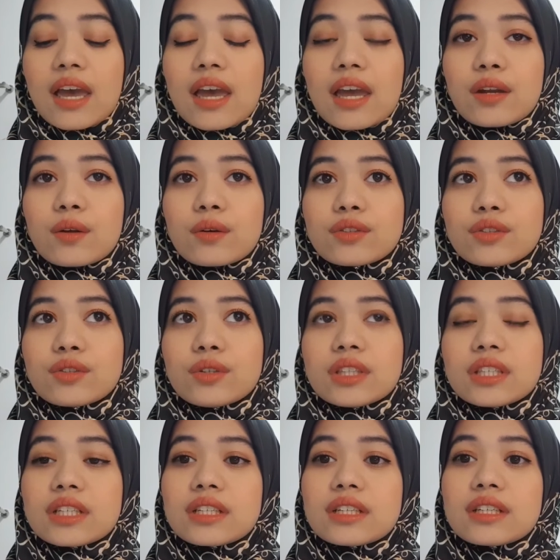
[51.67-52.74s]
And also
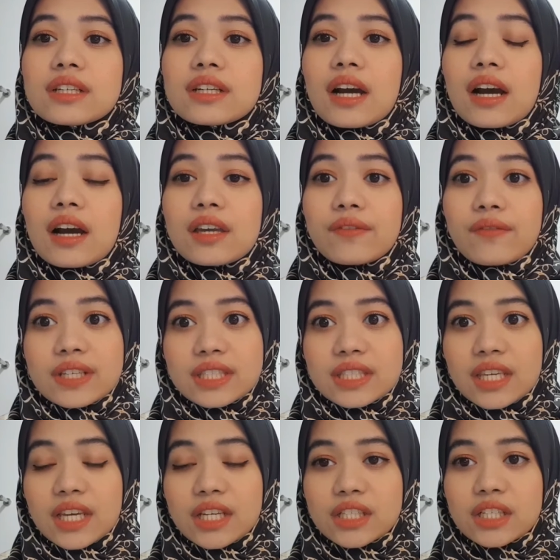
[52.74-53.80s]
the
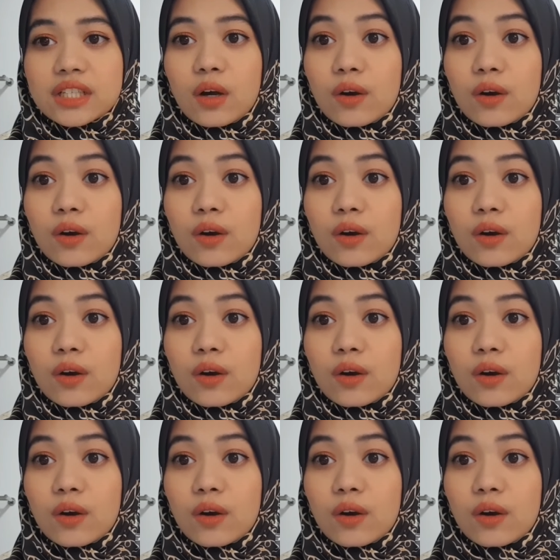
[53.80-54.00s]
investigation